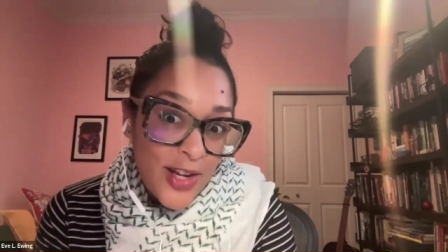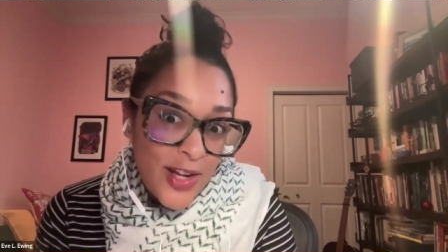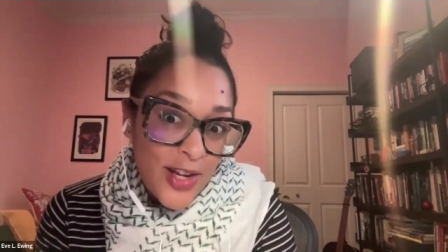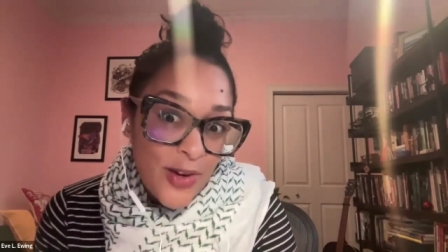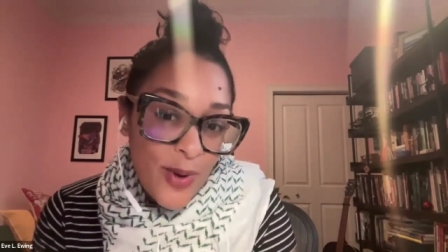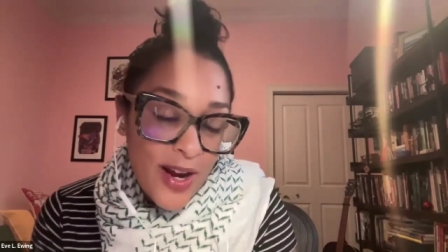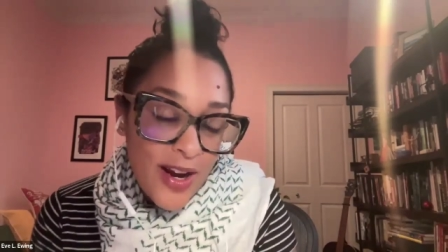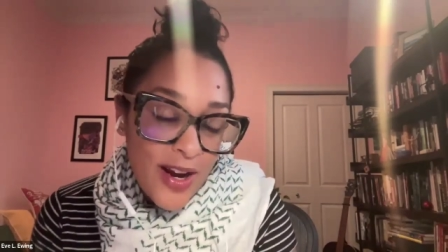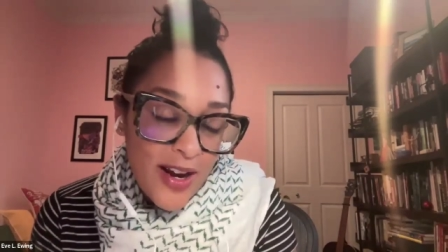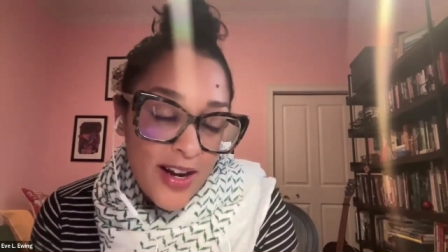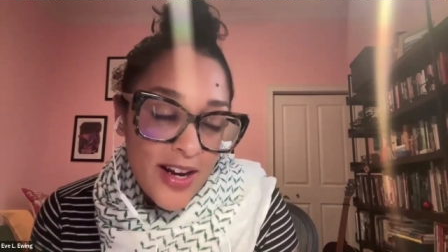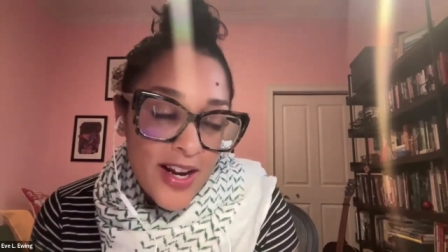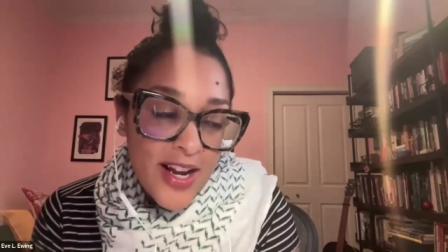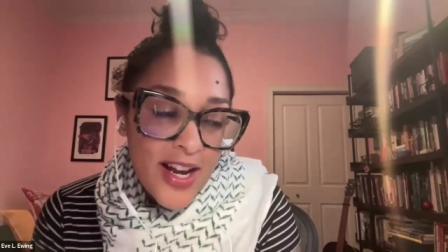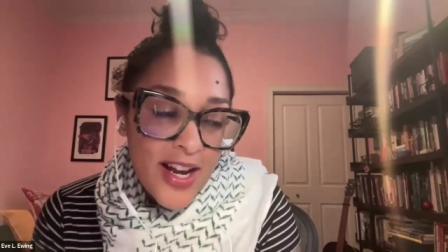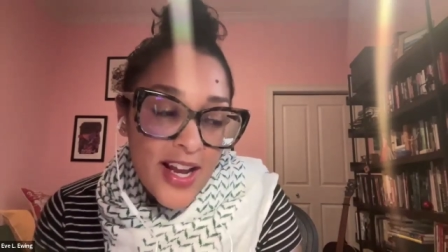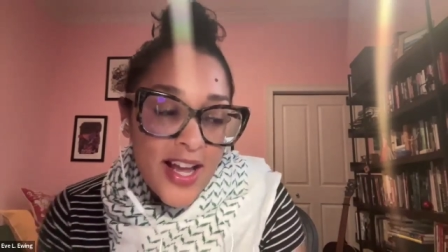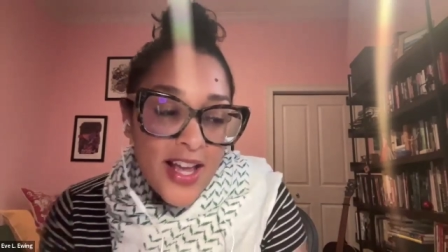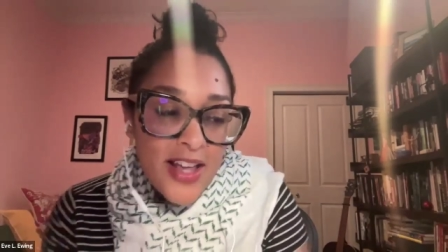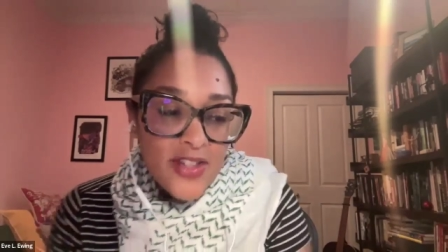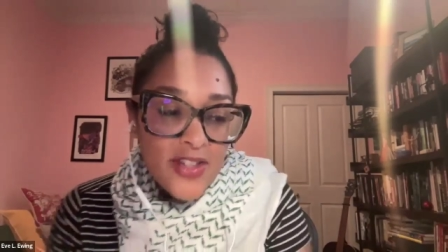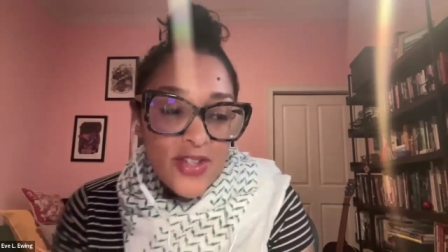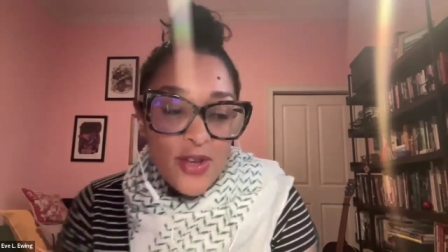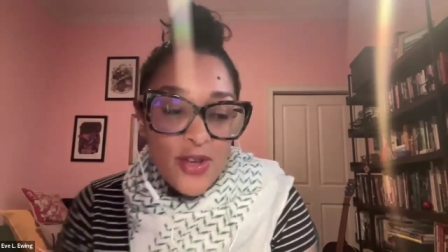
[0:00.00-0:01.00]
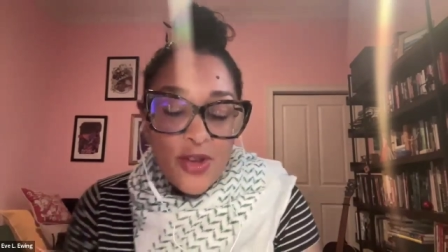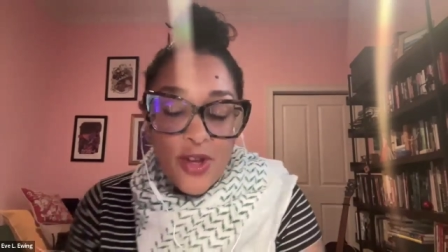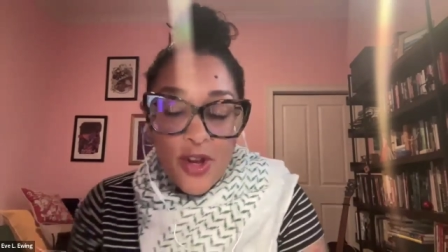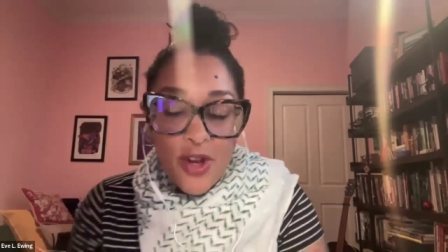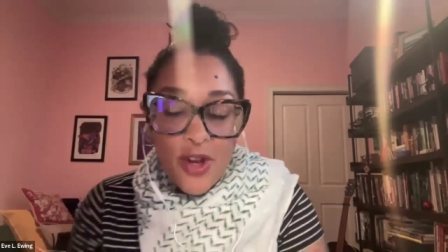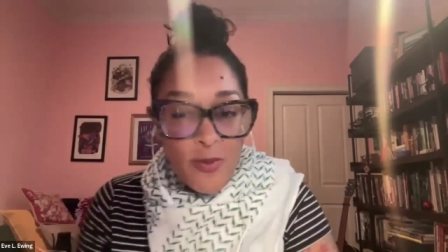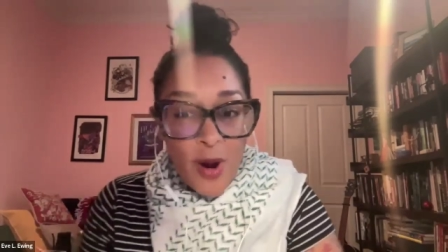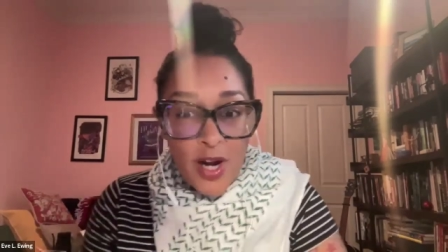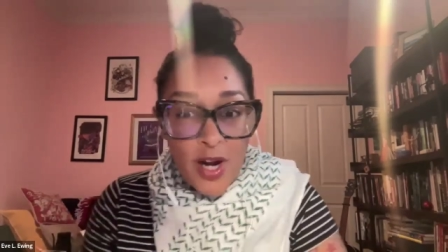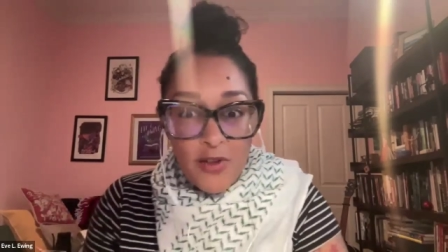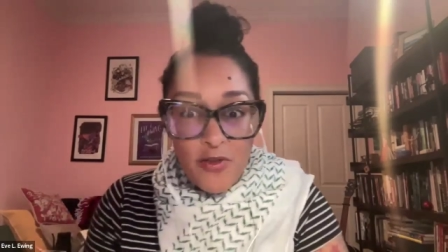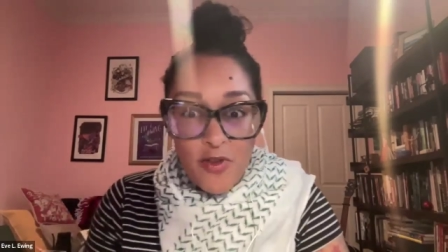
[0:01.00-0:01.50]
anywhere. So
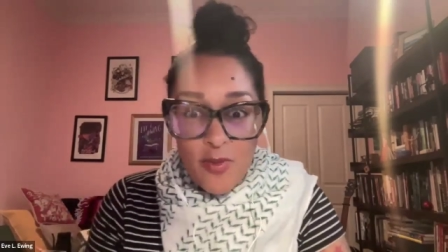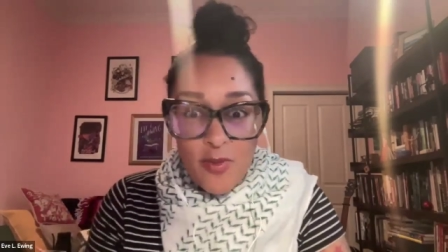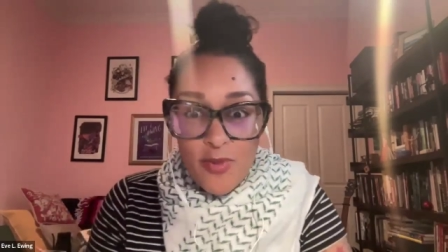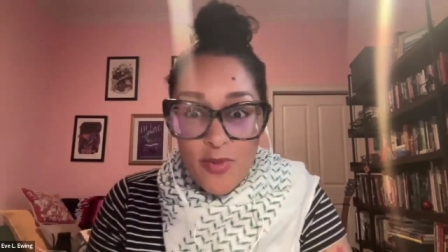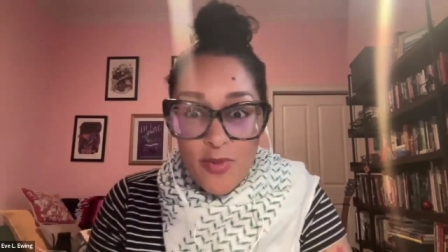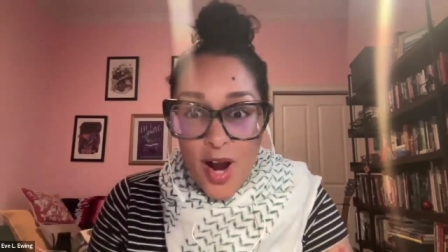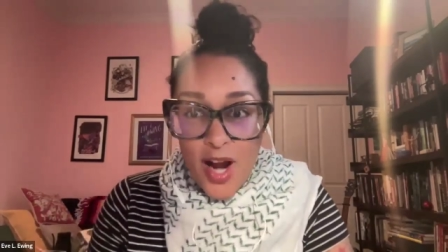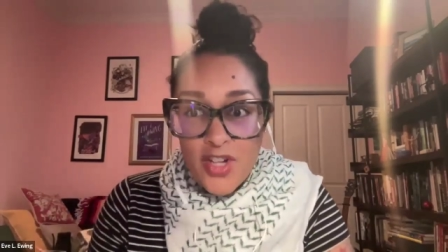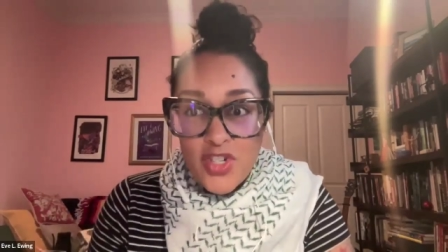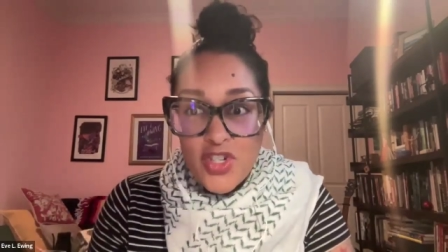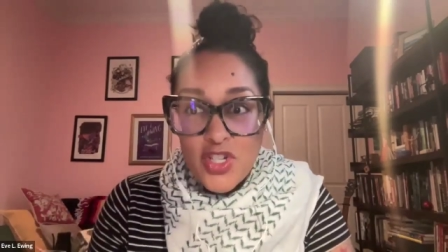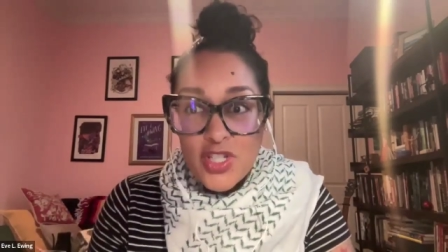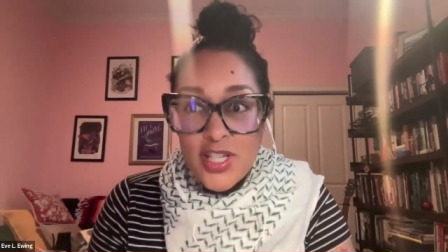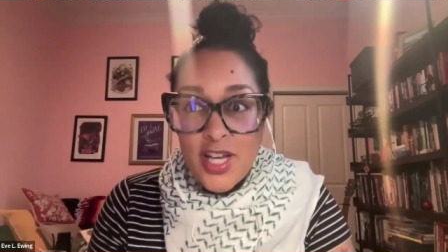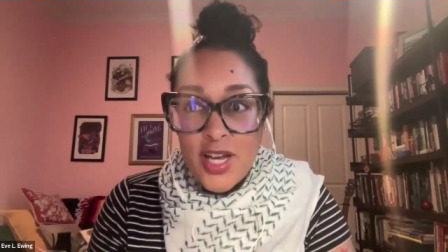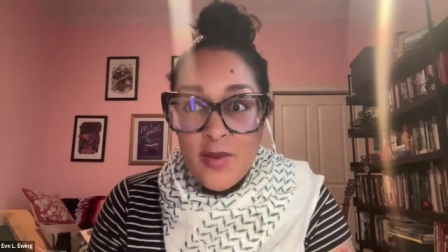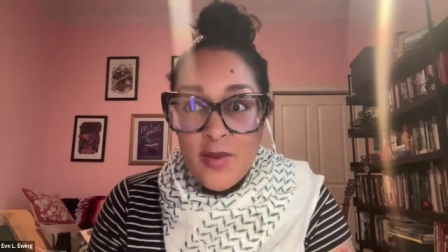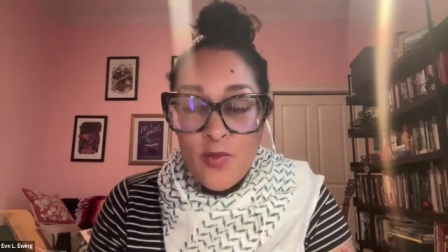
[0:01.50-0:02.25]
they're part of a project